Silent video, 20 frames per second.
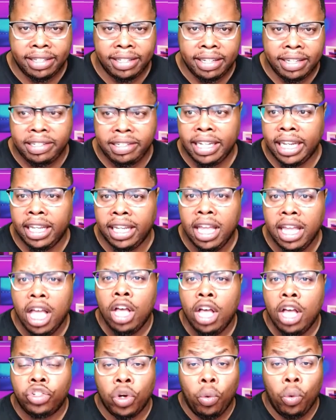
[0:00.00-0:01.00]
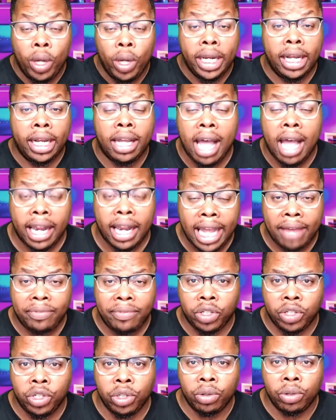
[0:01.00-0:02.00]
the sea. So, what did God have
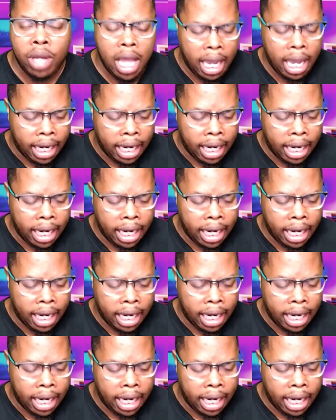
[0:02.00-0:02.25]
to do?